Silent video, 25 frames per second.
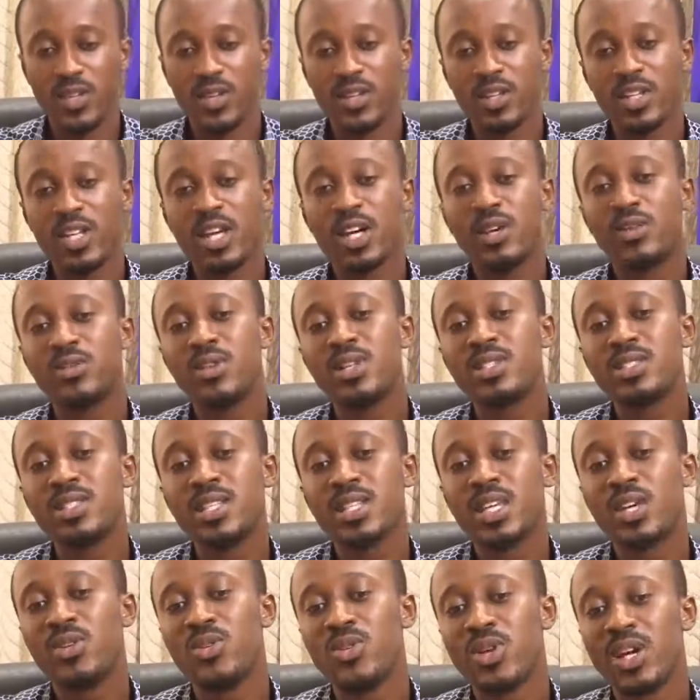Now let's
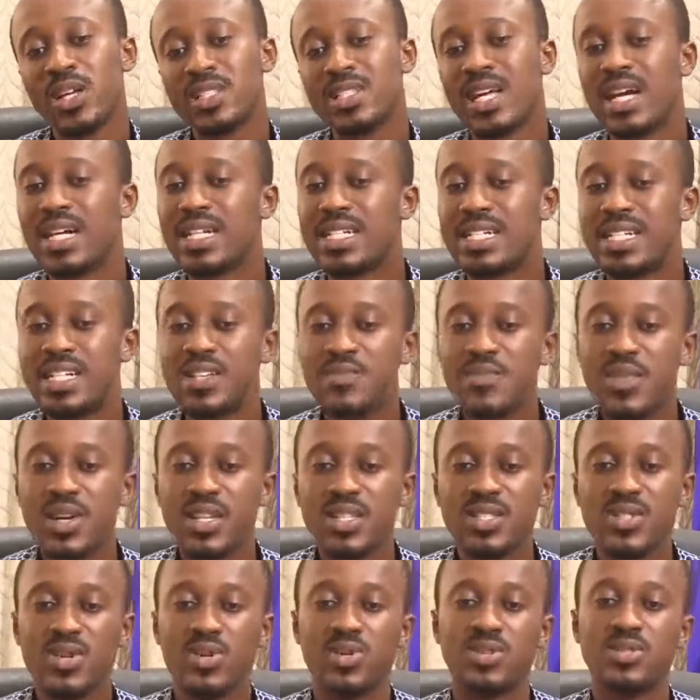take a look at
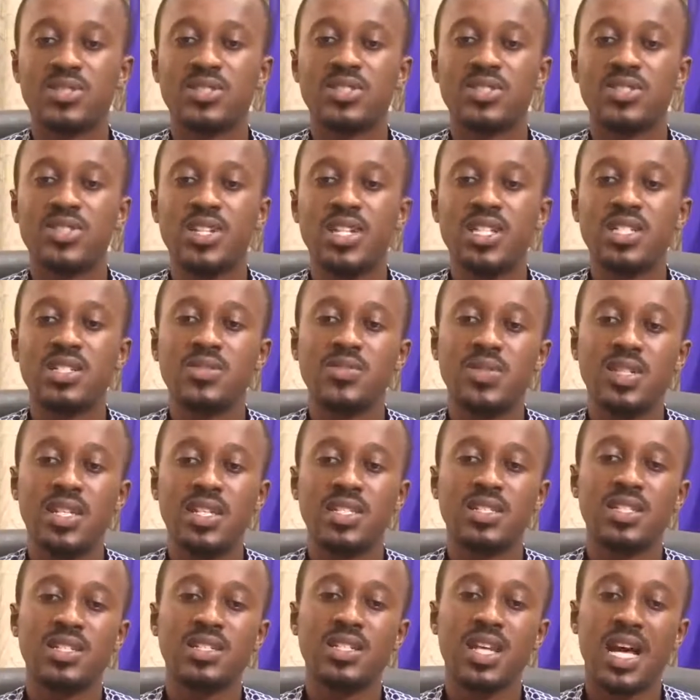agreement on
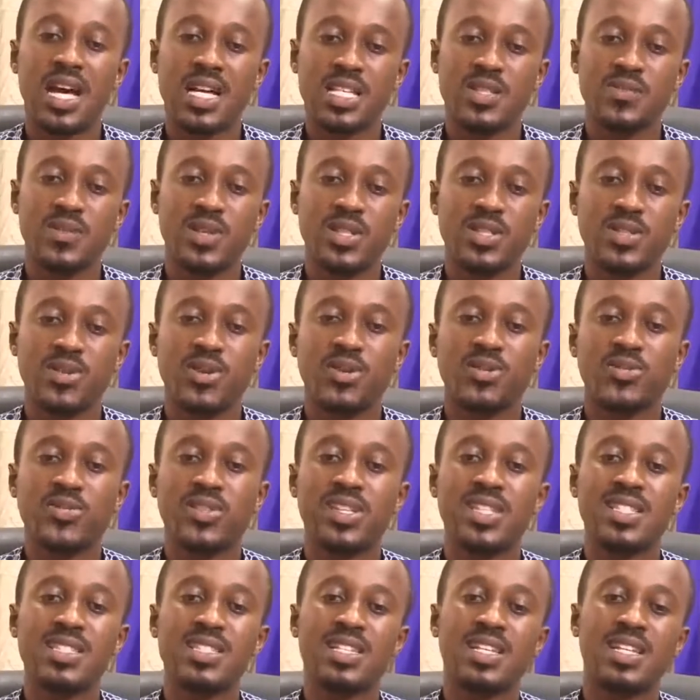trade-related aspects of
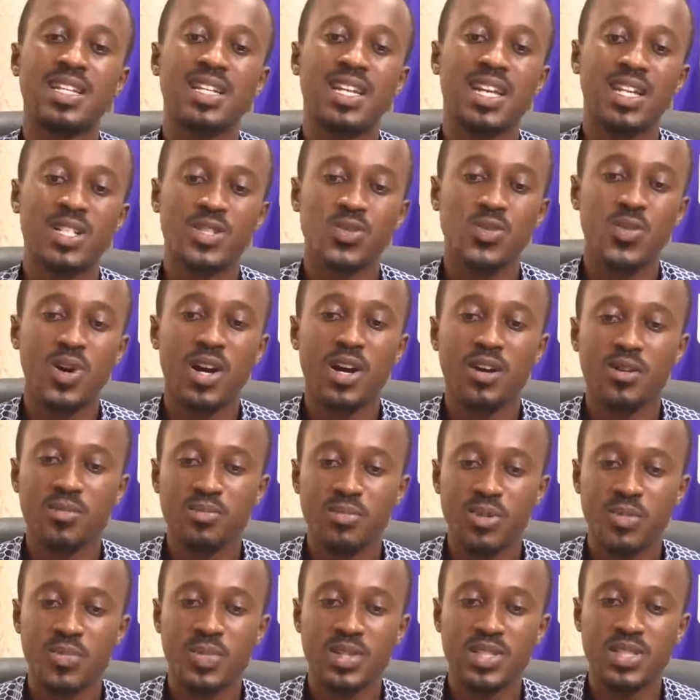intellectual
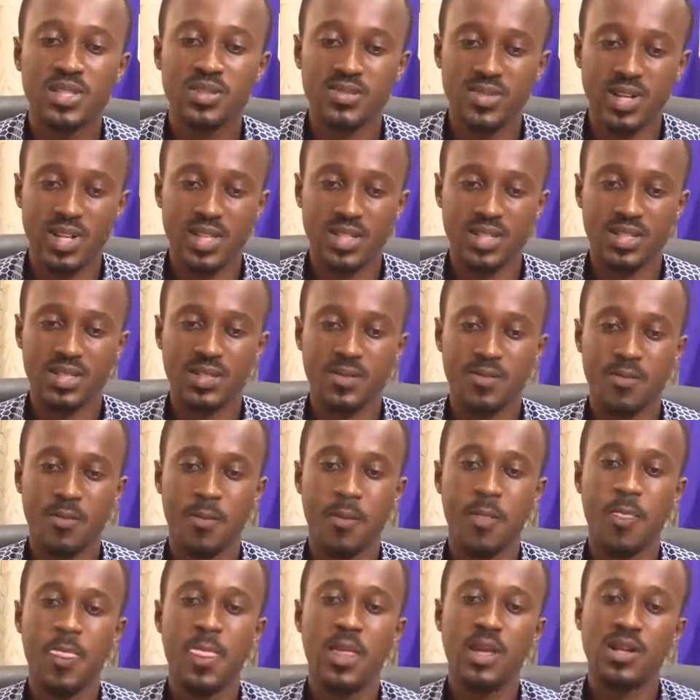property rights.
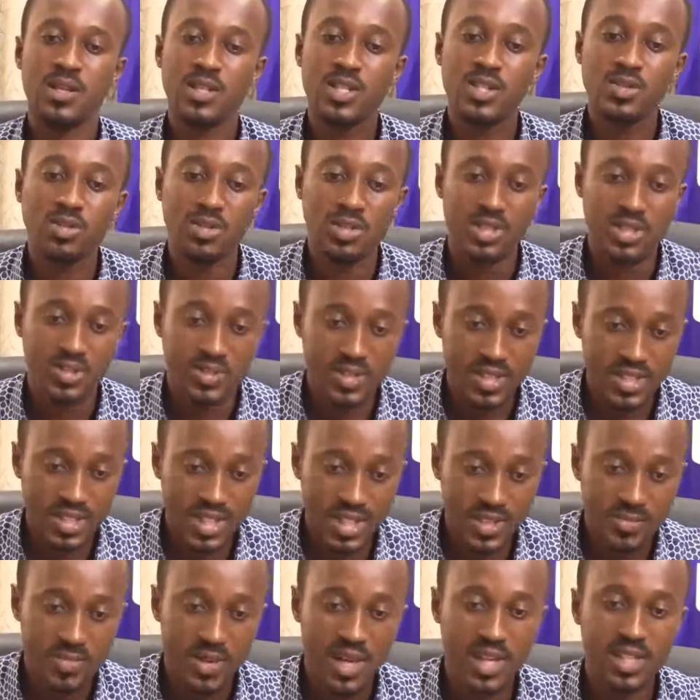This was
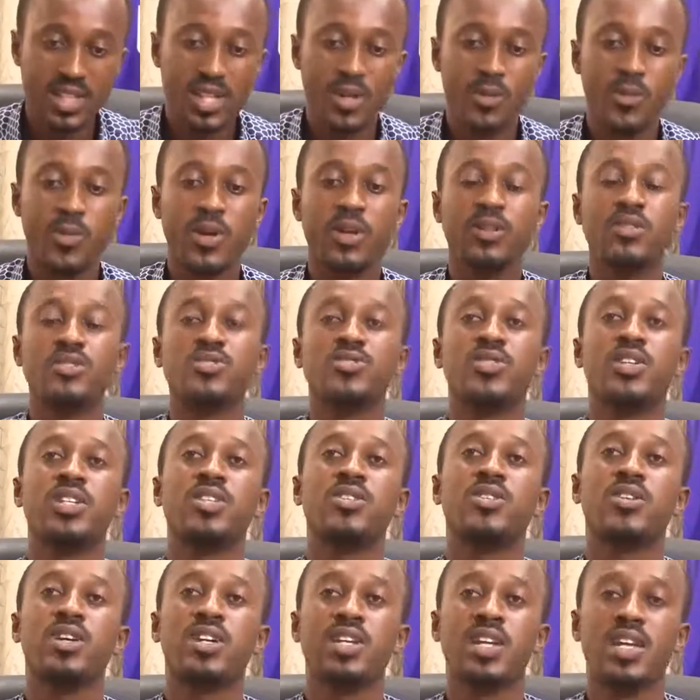created by the World Trade
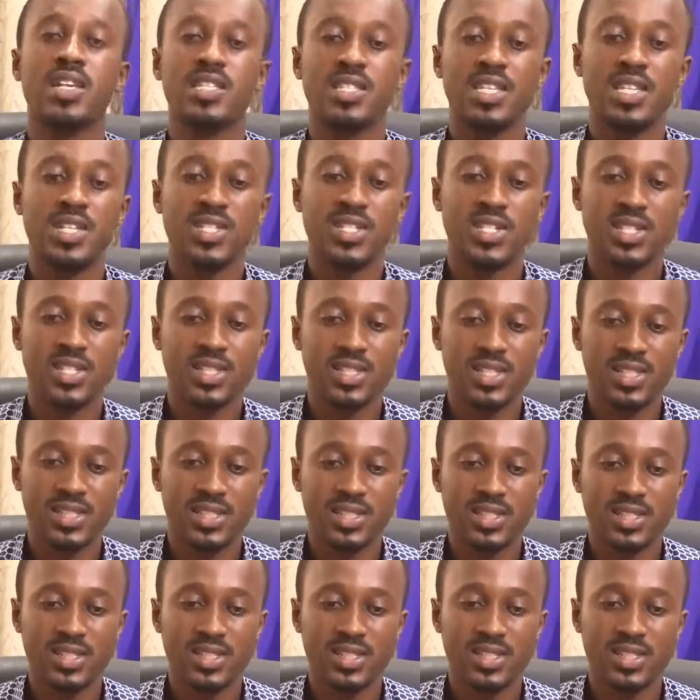Organization.